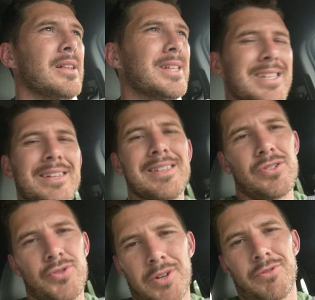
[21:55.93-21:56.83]
Let's get this
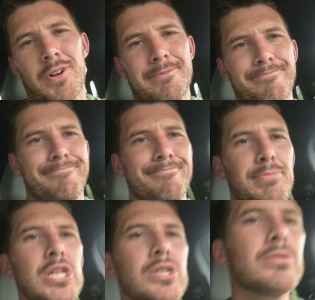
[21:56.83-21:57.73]
truck running.
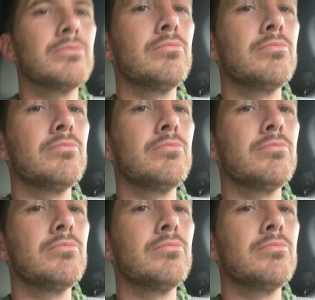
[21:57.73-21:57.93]
Peace.